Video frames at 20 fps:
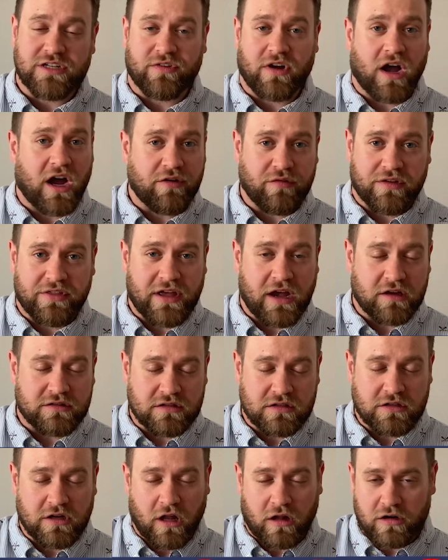of
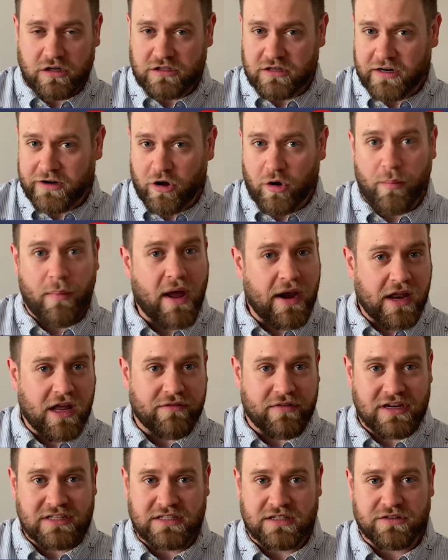$100,000, and I know many
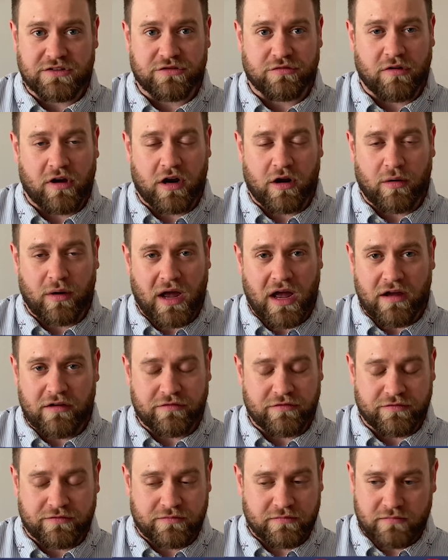of us in Toronto have
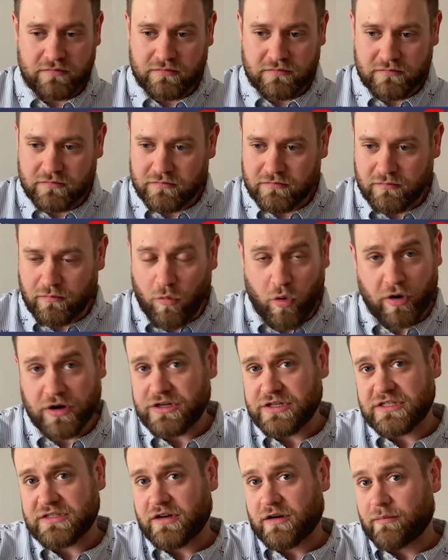
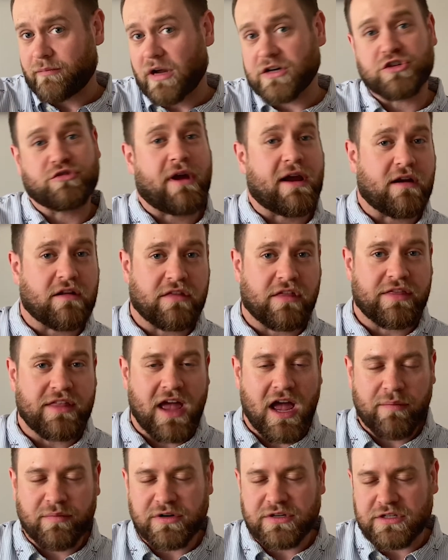mortgages that are much greater than
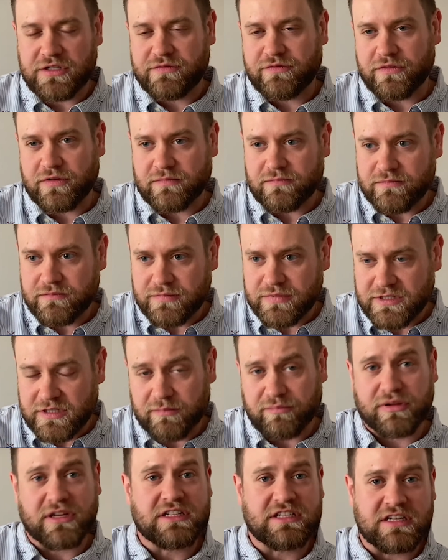that, but just for
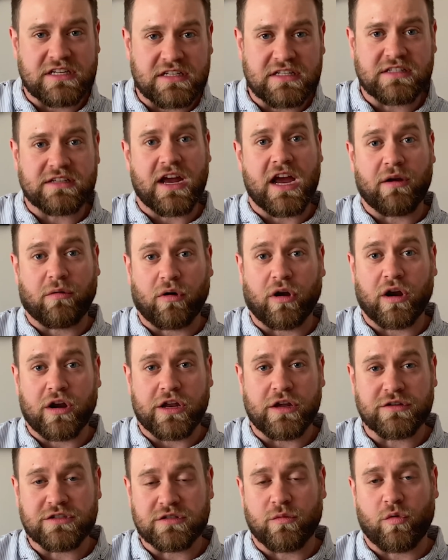simplicity's sake, we're going to
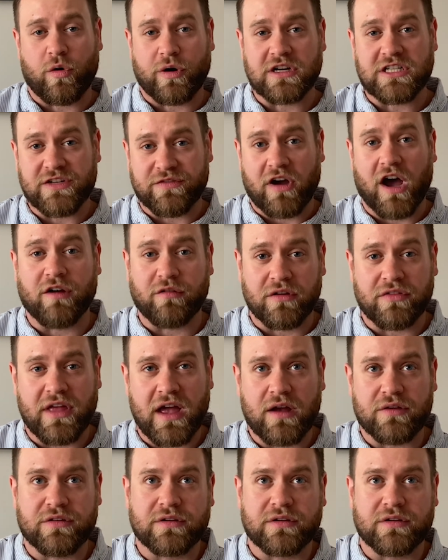use a mortgage of $100,000.